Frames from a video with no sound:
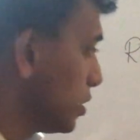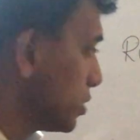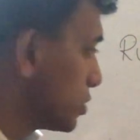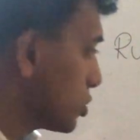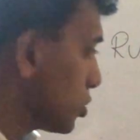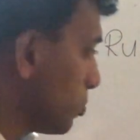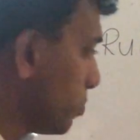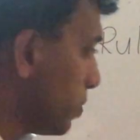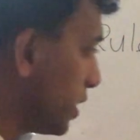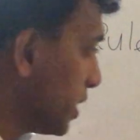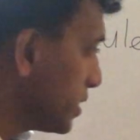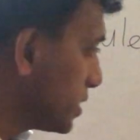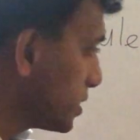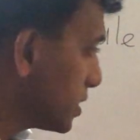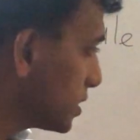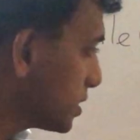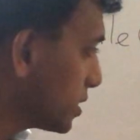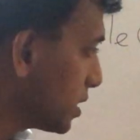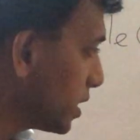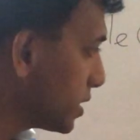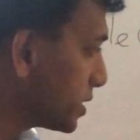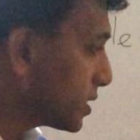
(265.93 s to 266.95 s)
So
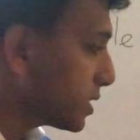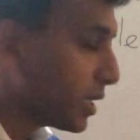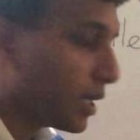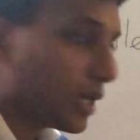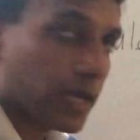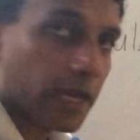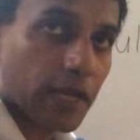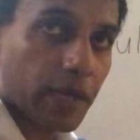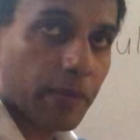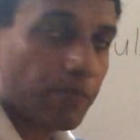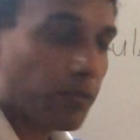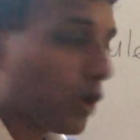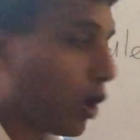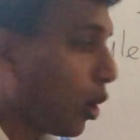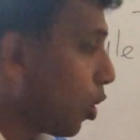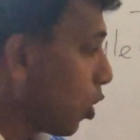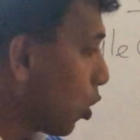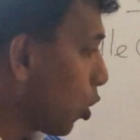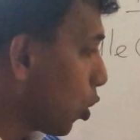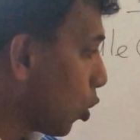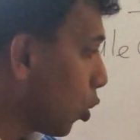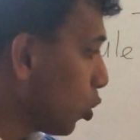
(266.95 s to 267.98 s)
bases are same,
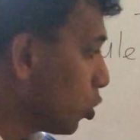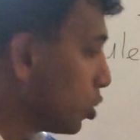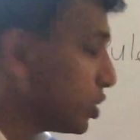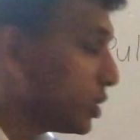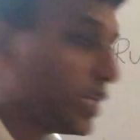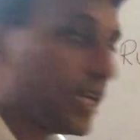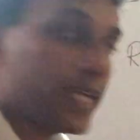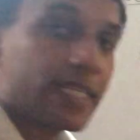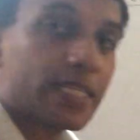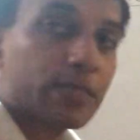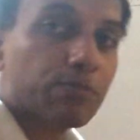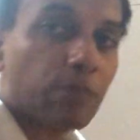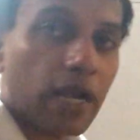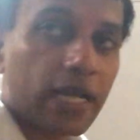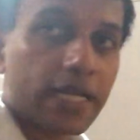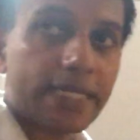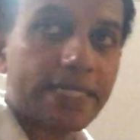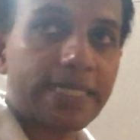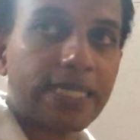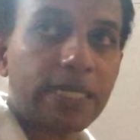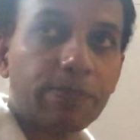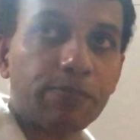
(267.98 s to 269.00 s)
all these
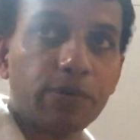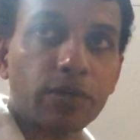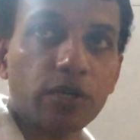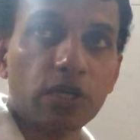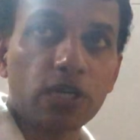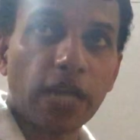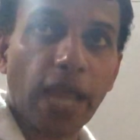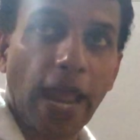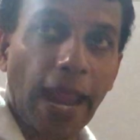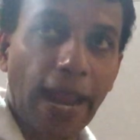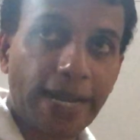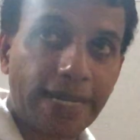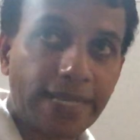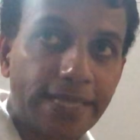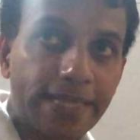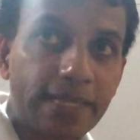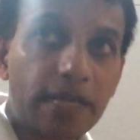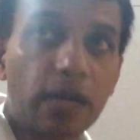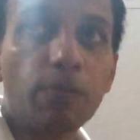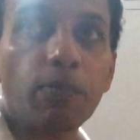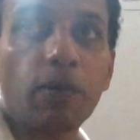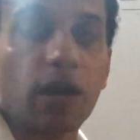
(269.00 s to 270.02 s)
multiple
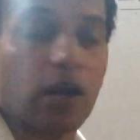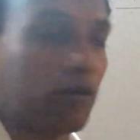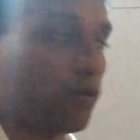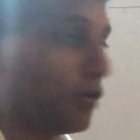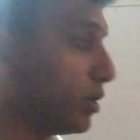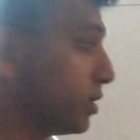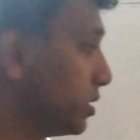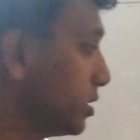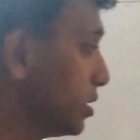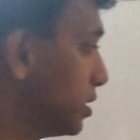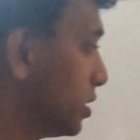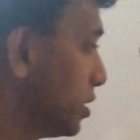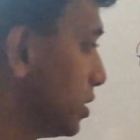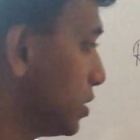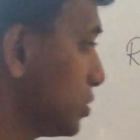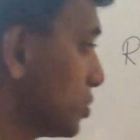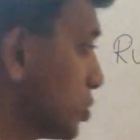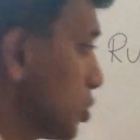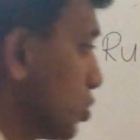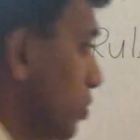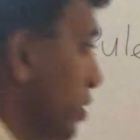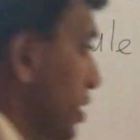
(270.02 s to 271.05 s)
at the power.
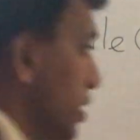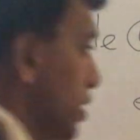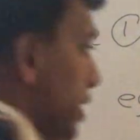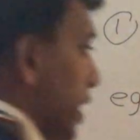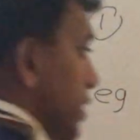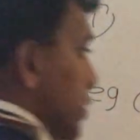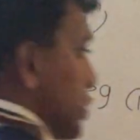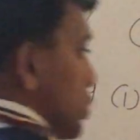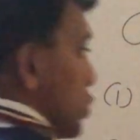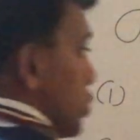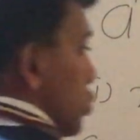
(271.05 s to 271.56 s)
So what is that?